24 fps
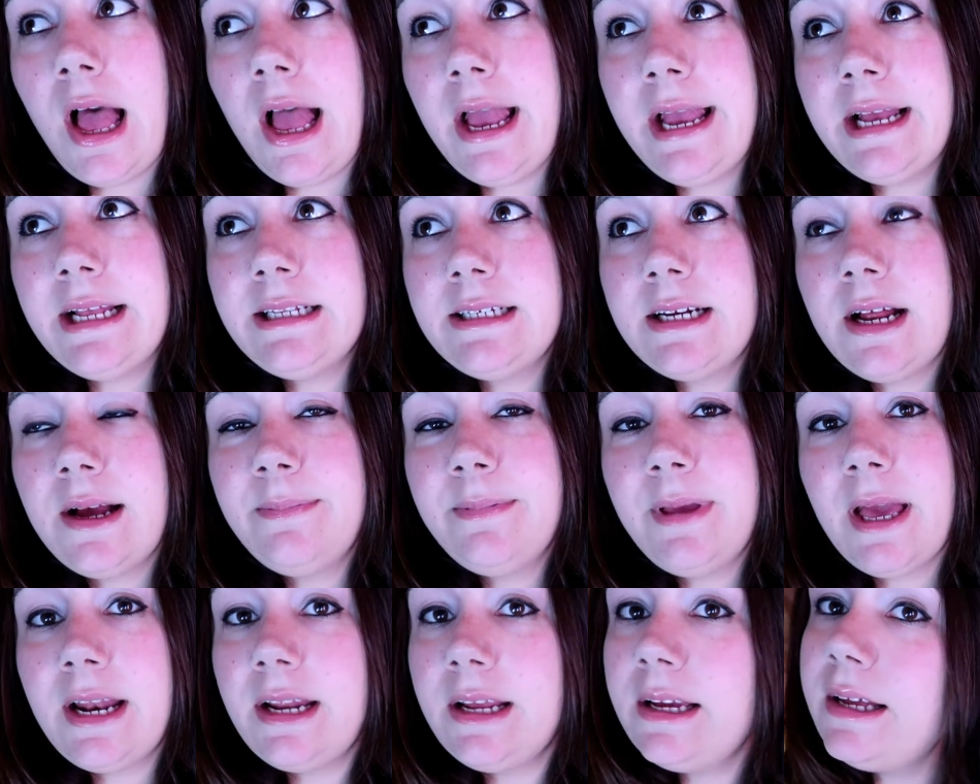I ended
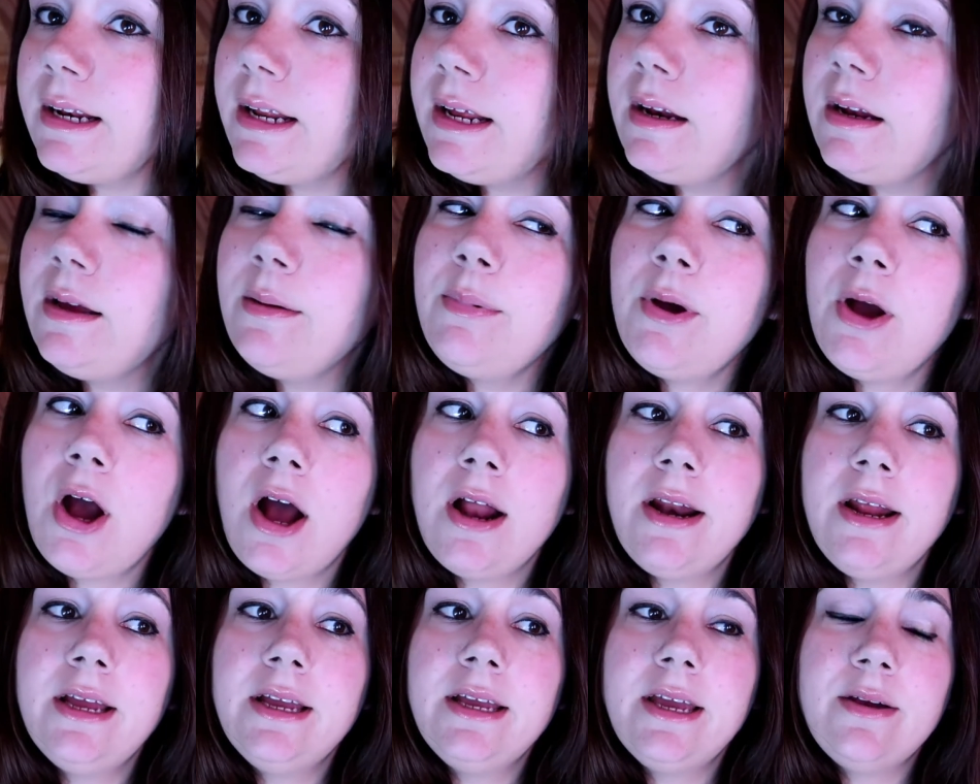up getting an
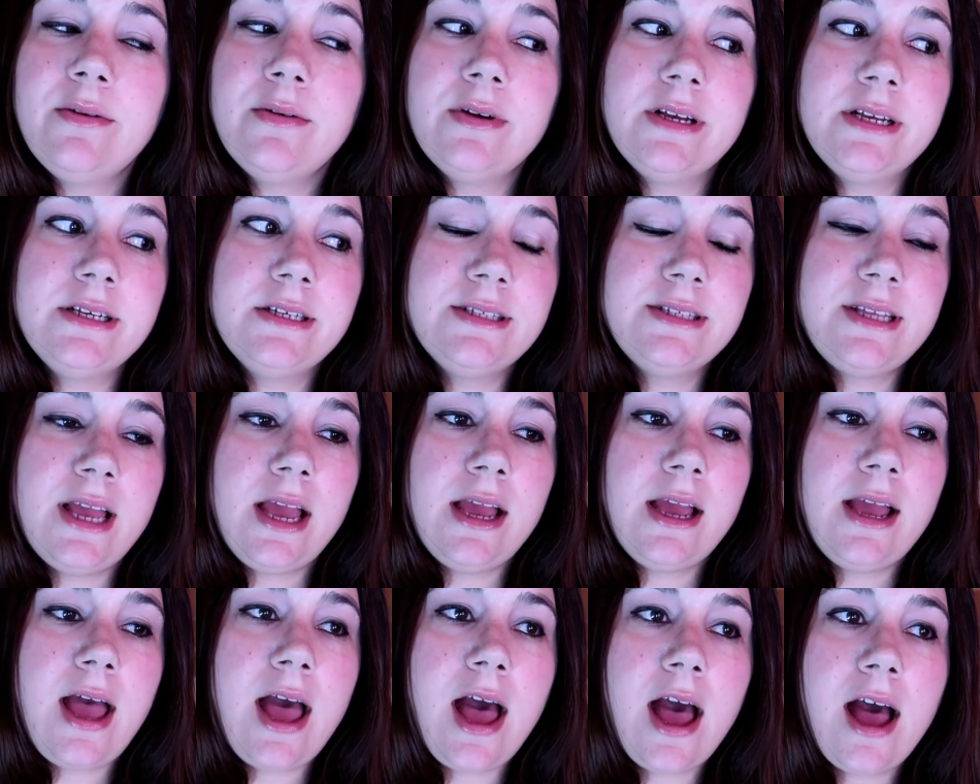antibiotic. It was
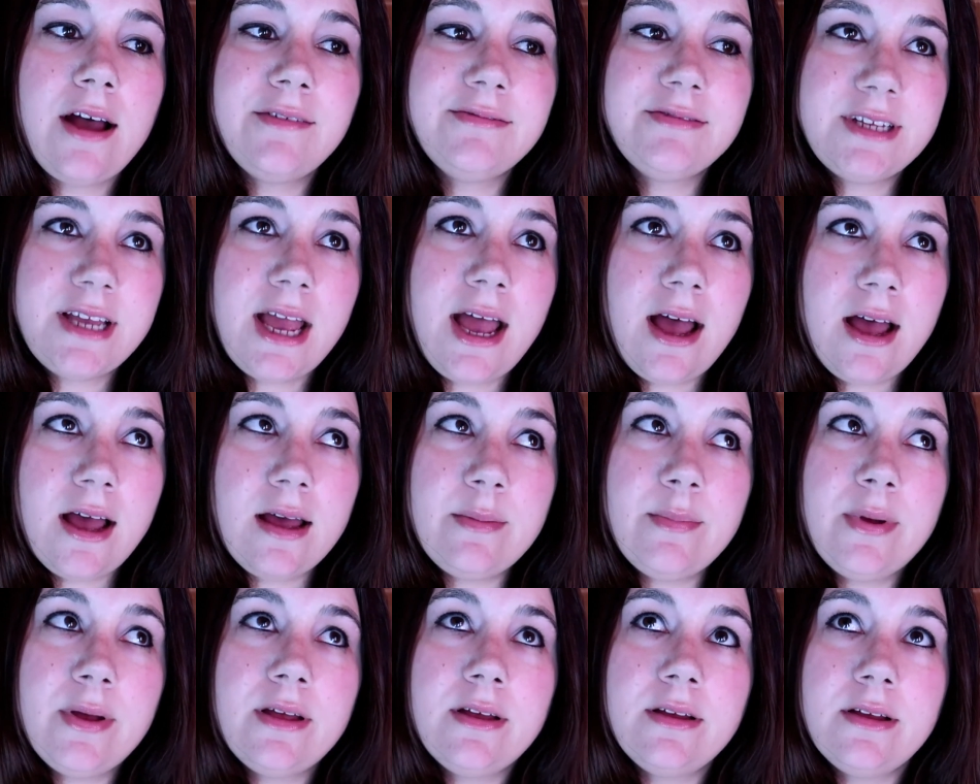a half
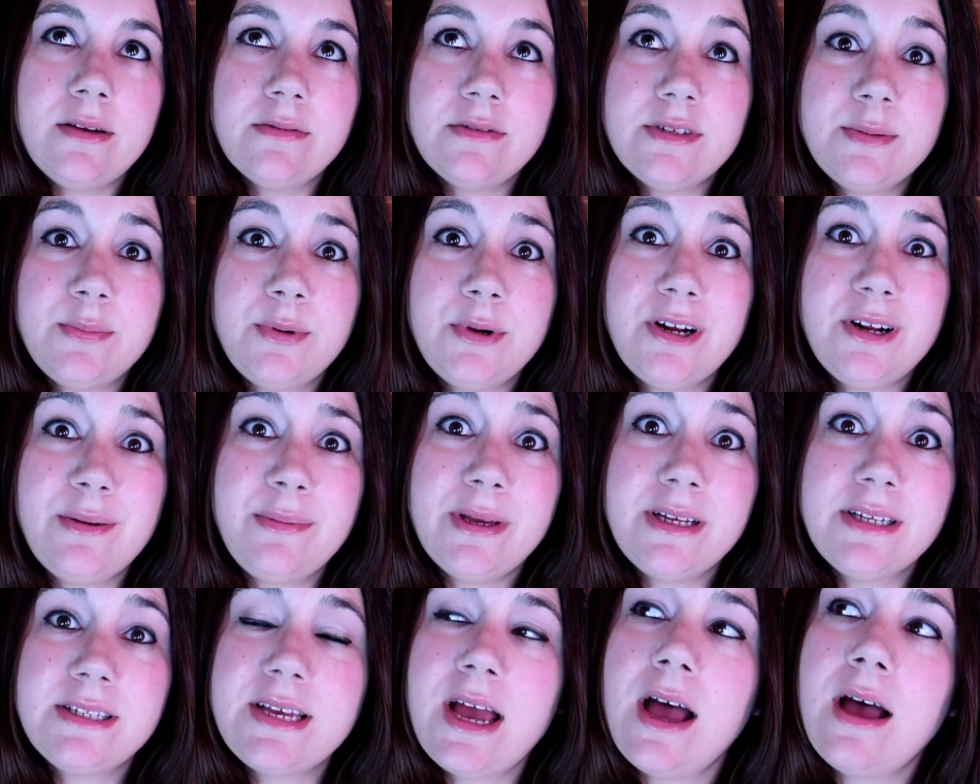tab. It was a pretty
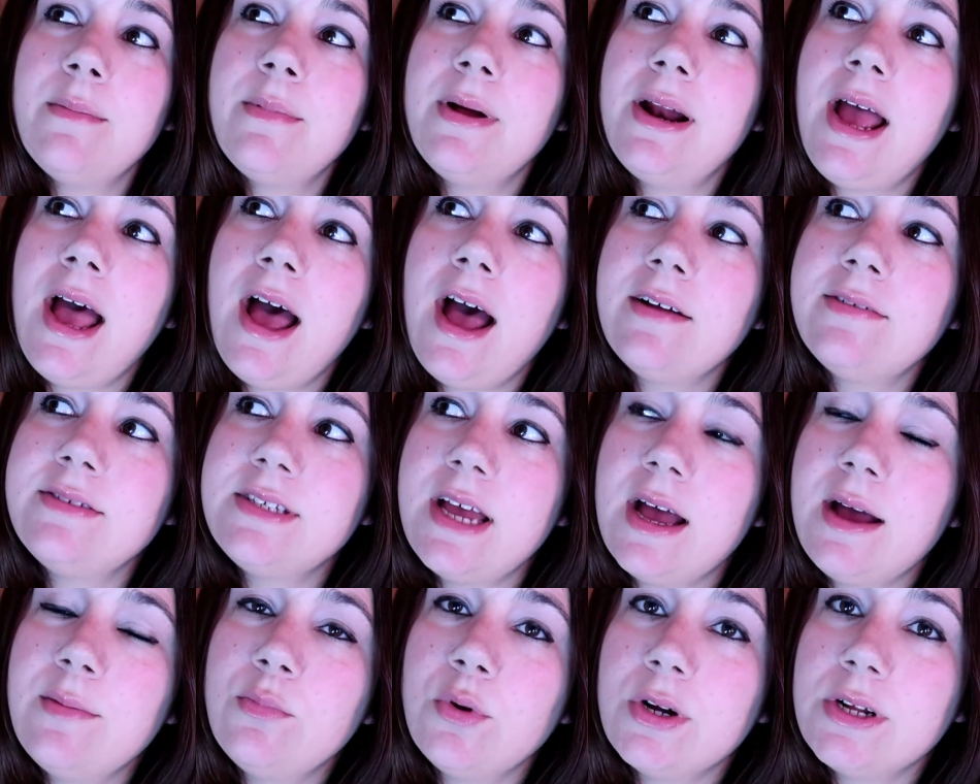big tab, but a half
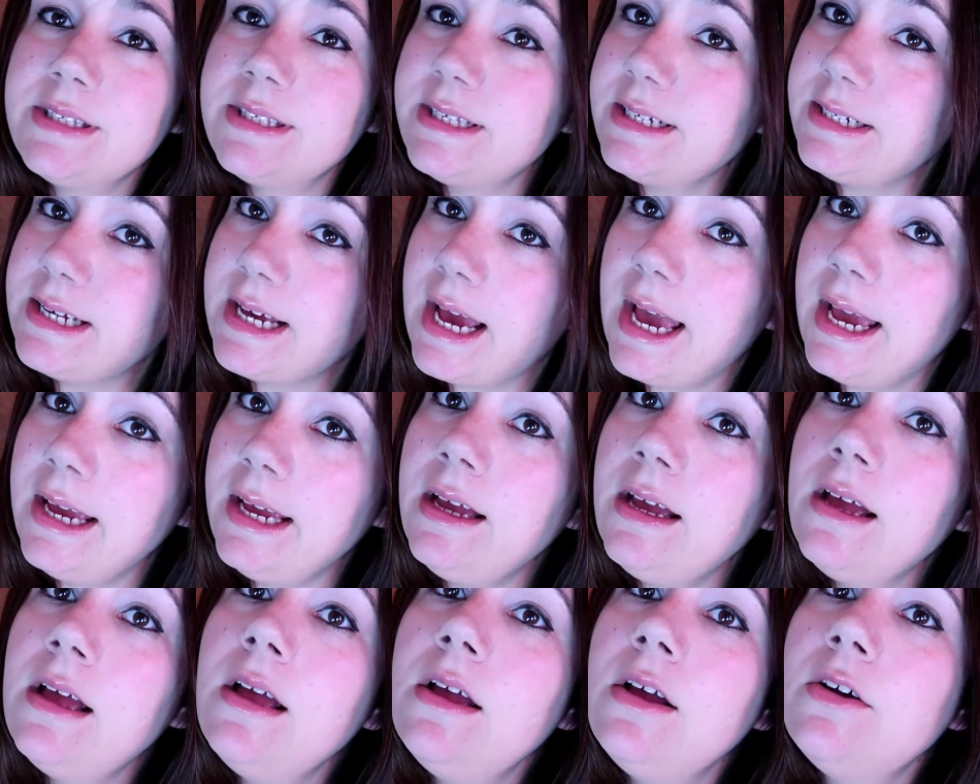tab once a day
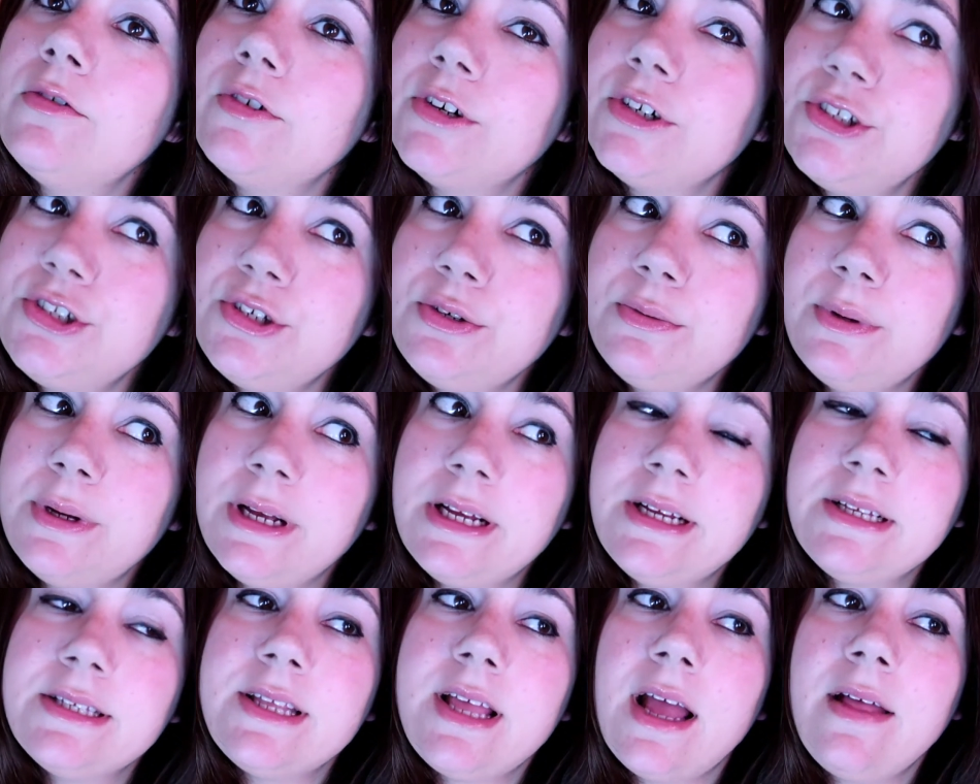for 2
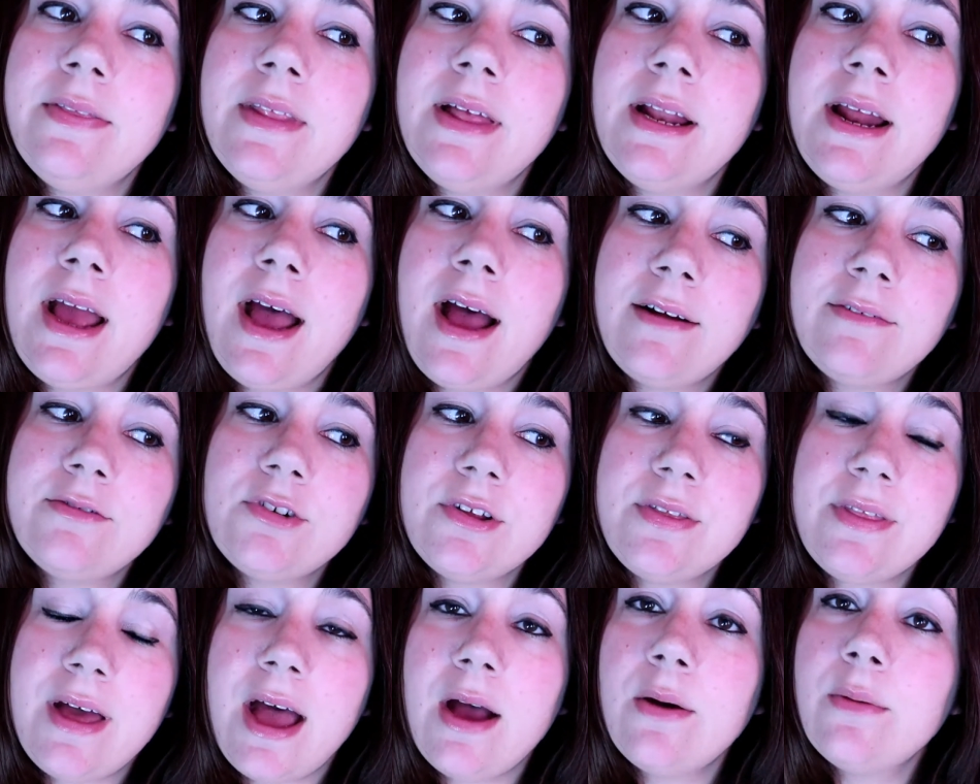weeks. And then
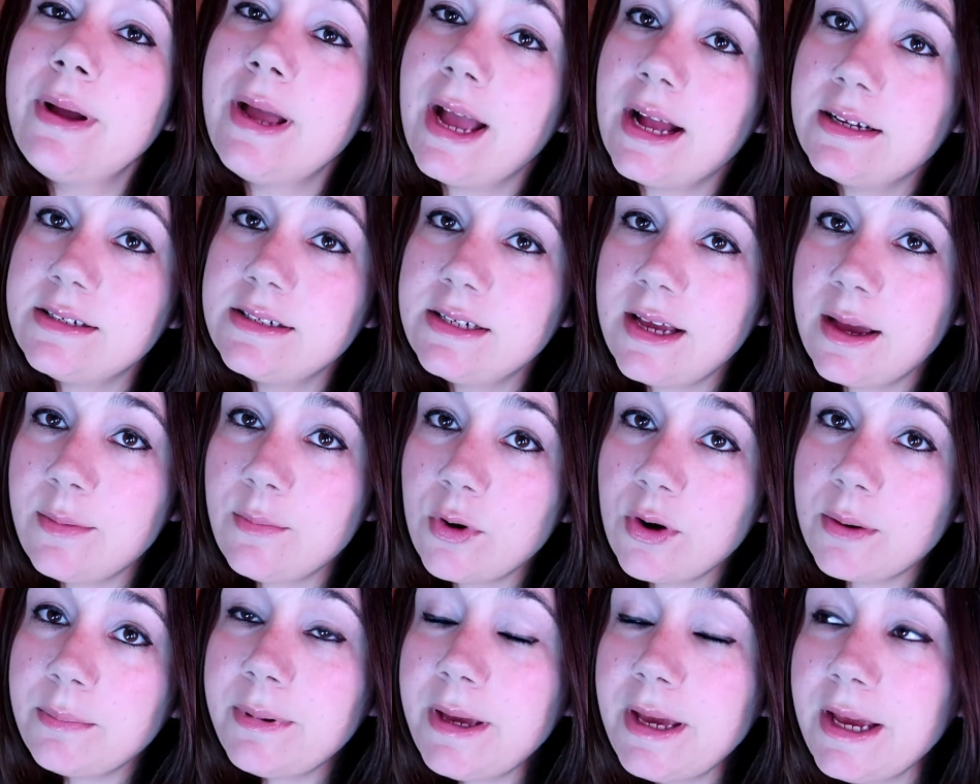after that, we had to get
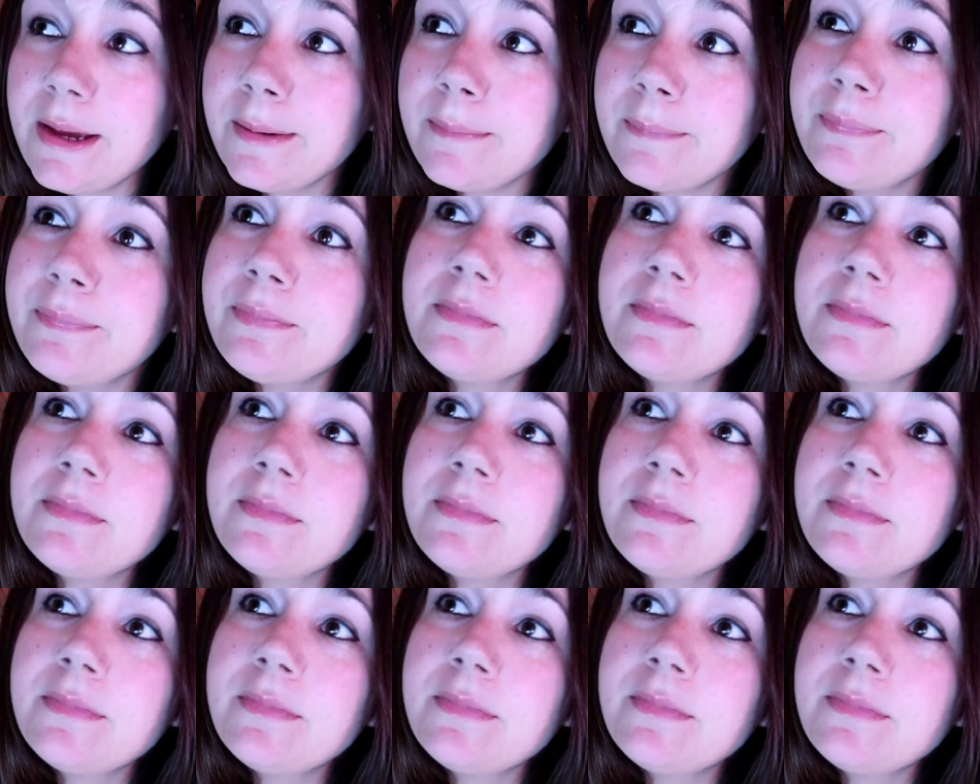more pee.